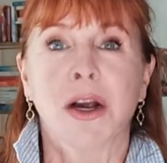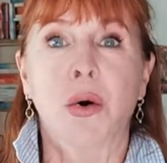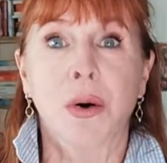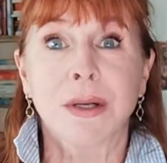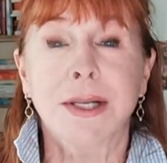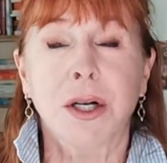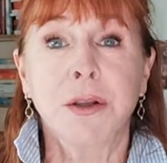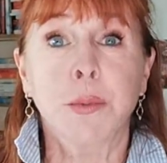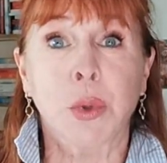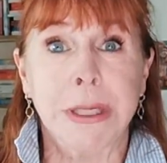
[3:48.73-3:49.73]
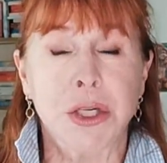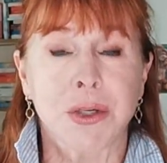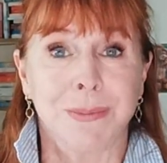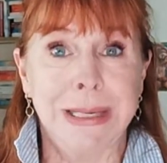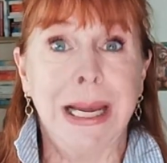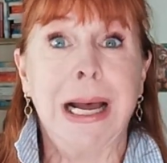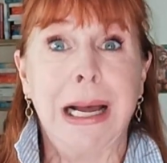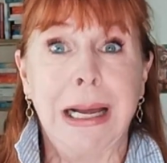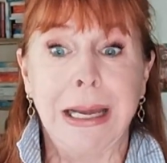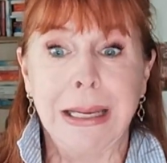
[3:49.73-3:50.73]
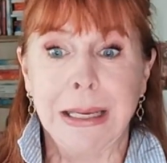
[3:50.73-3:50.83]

cortisol in the morning should be high,